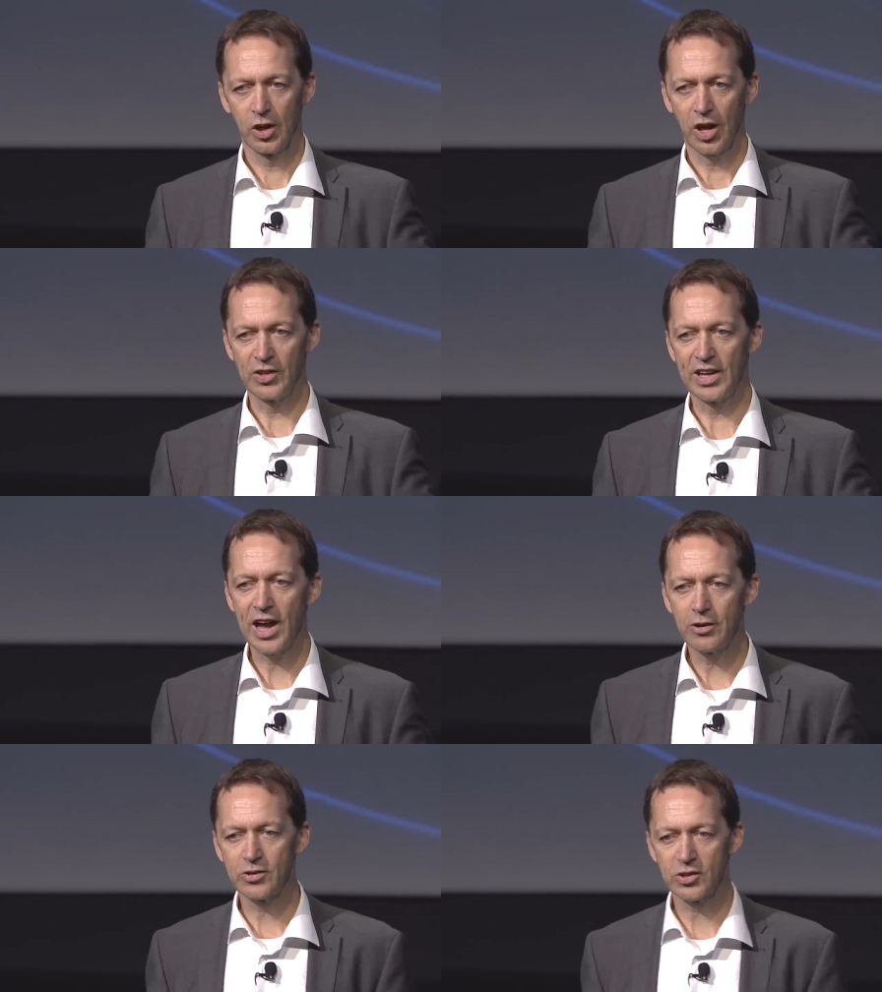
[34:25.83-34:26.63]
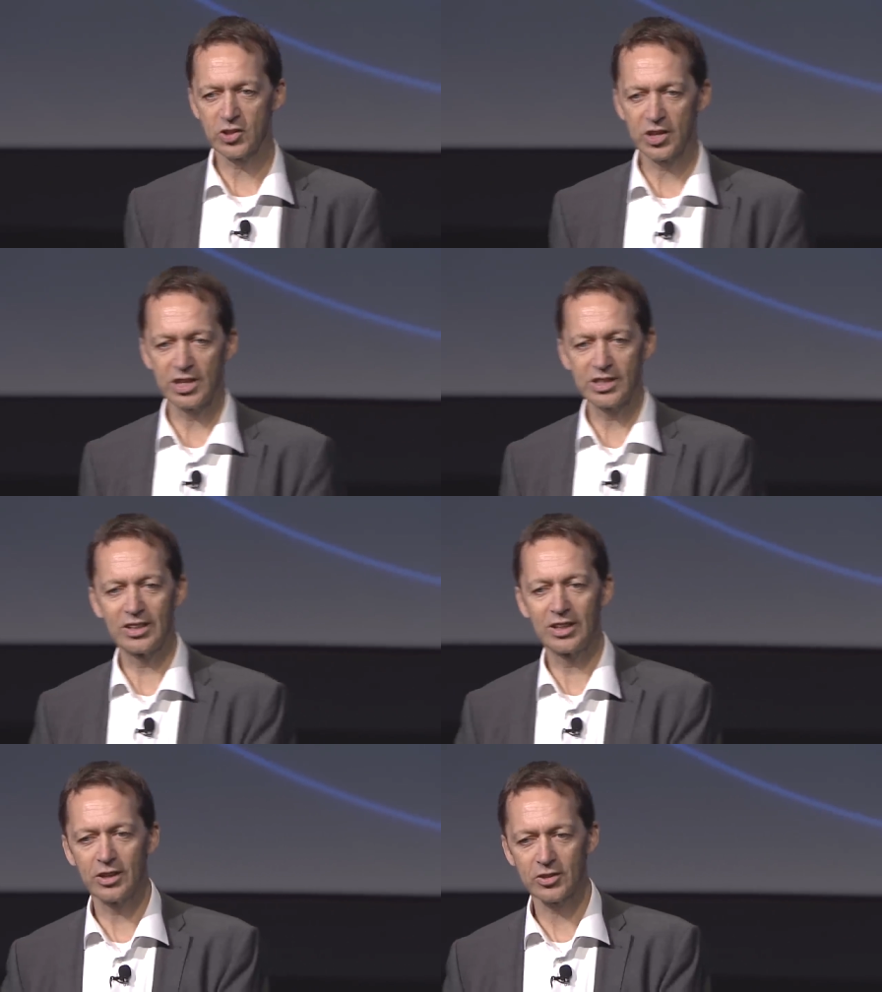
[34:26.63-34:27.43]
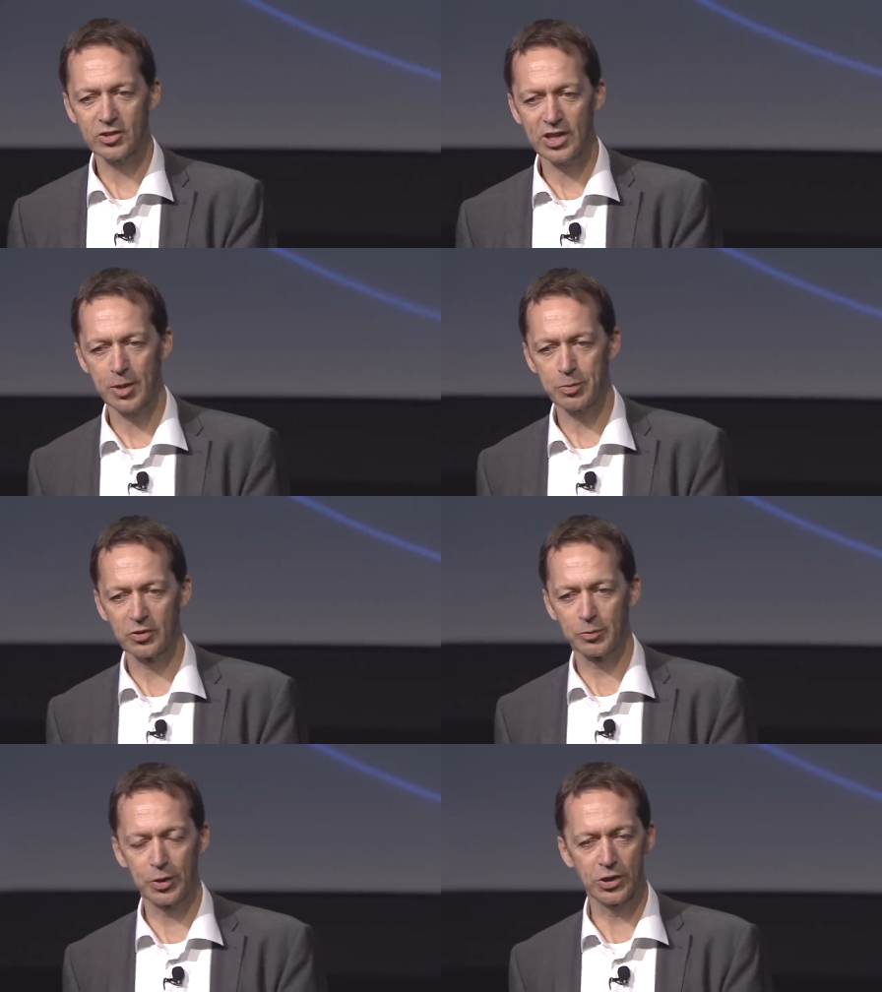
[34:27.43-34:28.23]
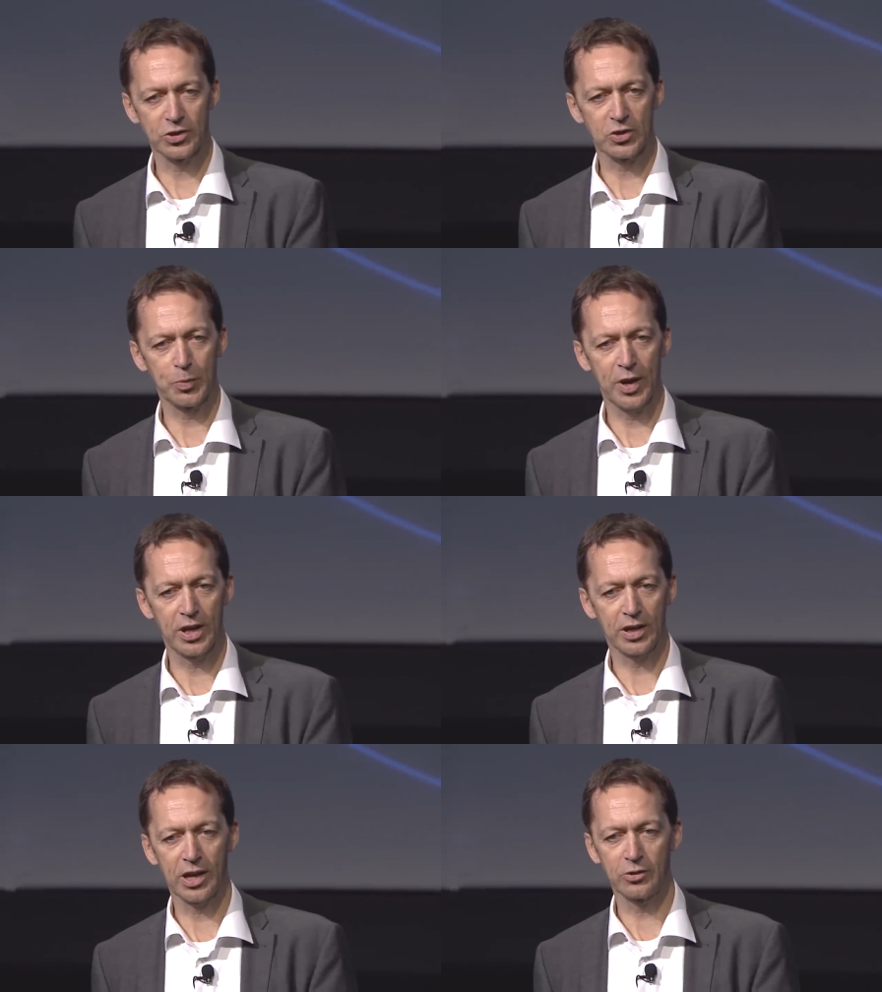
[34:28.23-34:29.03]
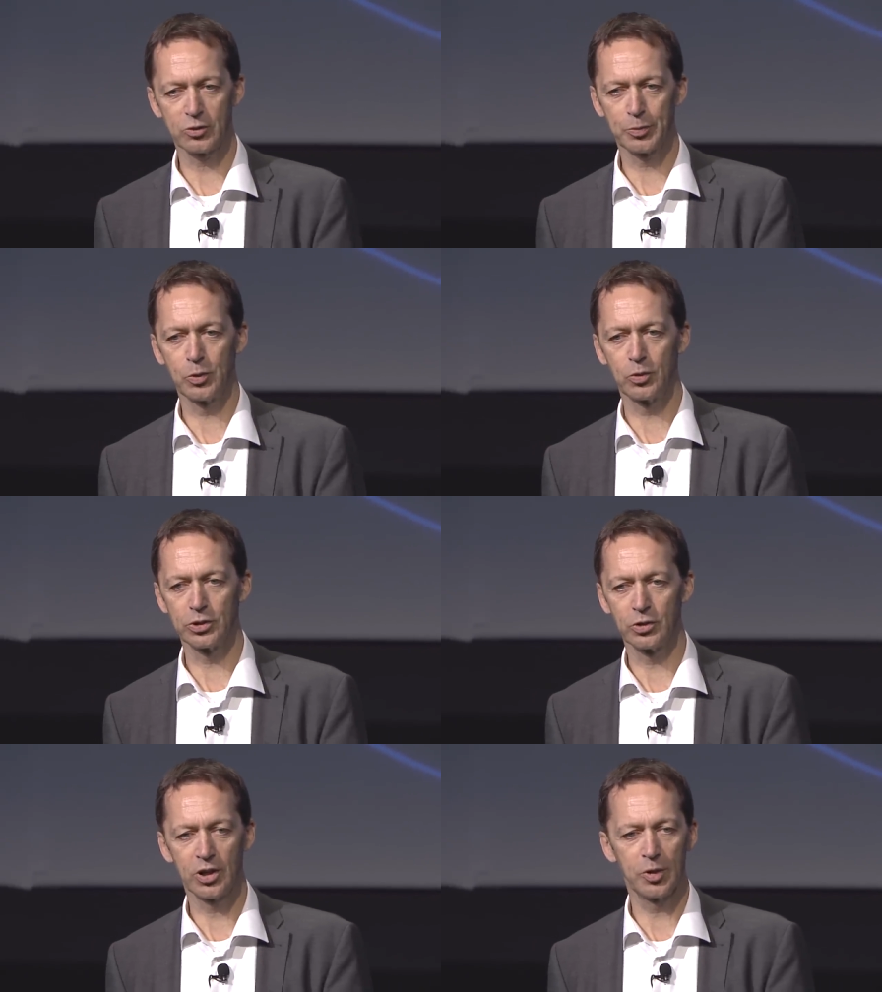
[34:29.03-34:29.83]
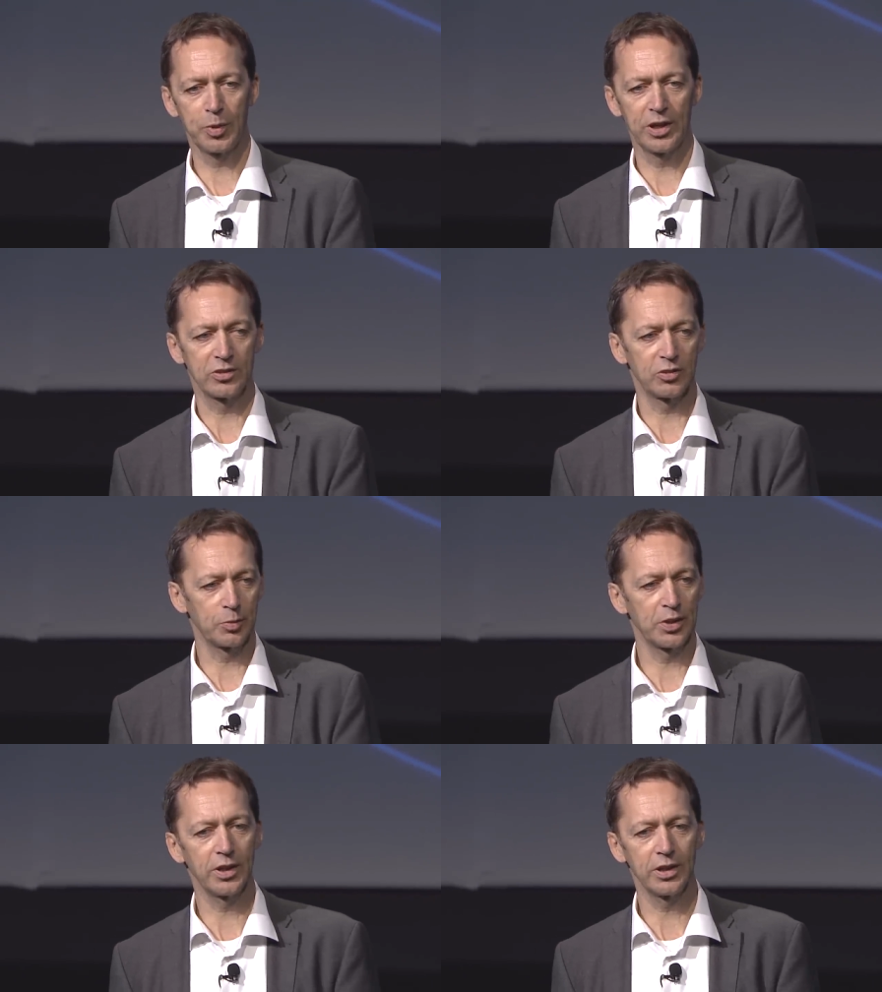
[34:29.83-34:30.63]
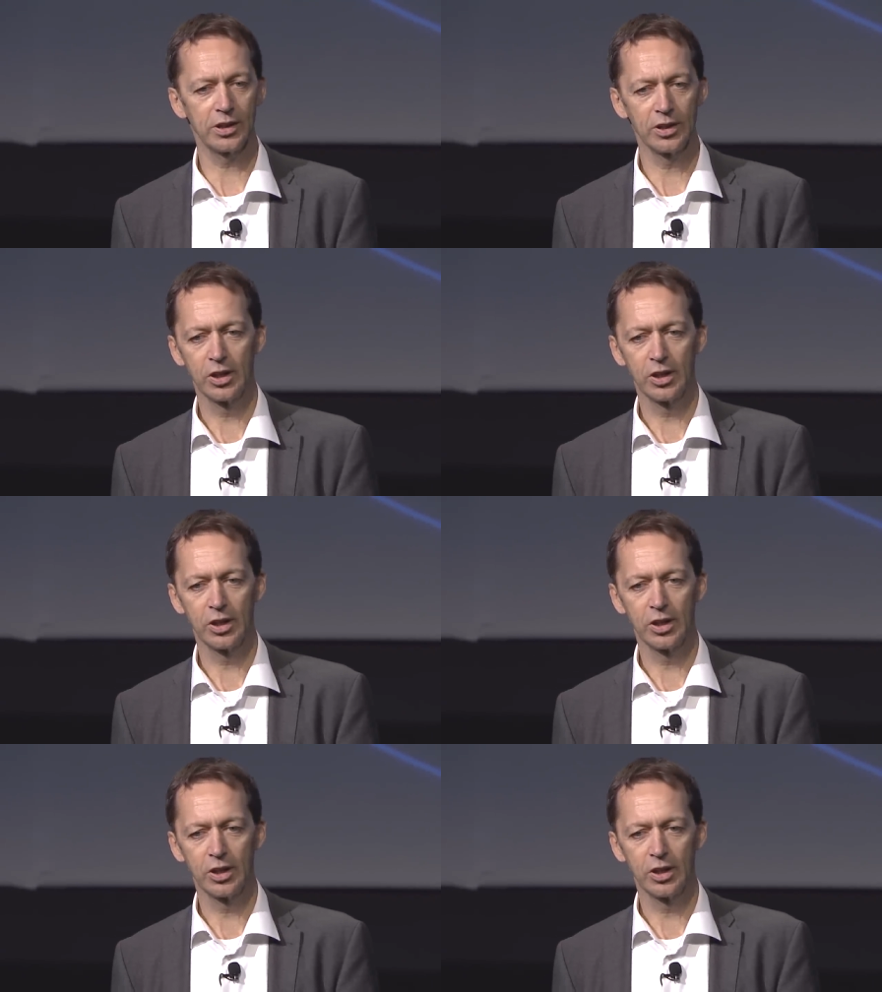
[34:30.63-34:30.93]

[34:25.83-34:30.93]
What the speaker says: and the errors are seen in the last steps of purchase to pay, accounts report. You can't pay the supplier.